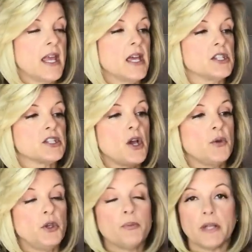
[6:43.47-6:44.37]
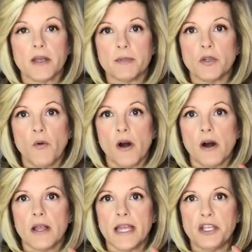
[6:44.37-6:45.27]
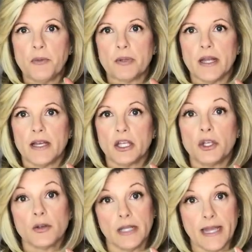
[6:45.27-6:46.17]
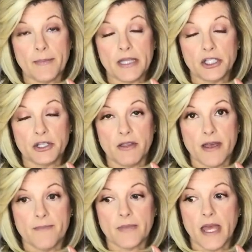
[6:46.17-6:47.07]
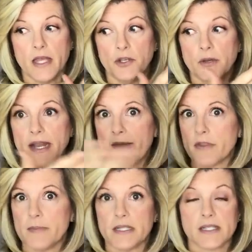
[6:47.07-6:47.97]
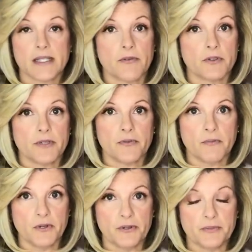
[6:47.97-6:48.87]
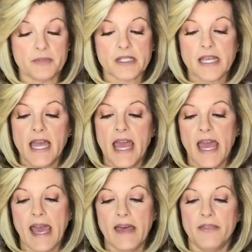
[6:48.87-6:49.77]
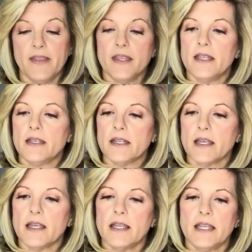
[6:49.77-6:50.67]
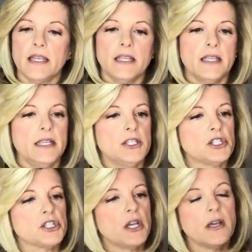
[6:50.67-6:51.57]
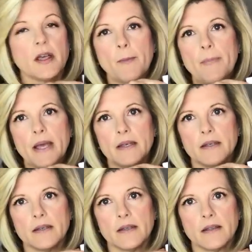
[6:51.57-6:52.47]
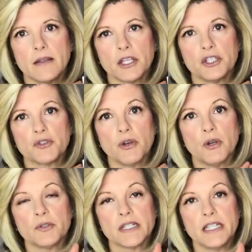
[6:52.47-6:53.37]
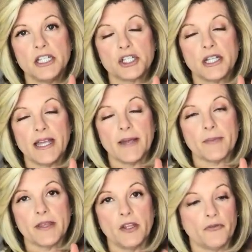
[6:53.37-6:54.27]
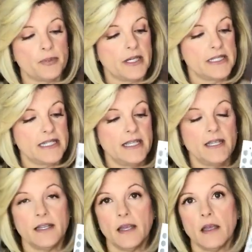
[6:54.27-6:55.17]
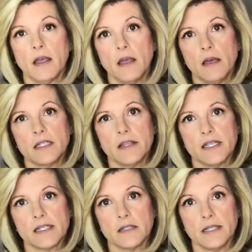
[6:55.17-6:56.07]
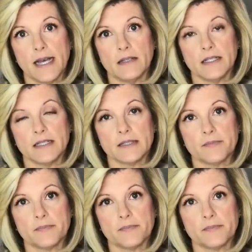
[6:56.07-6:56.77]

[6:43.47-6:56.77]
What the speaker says: So you plug them in the wall and you plug your lamp into them, and you can have them in several different rooms, and then each button controls each lamp that you've plugged in to these little outlets.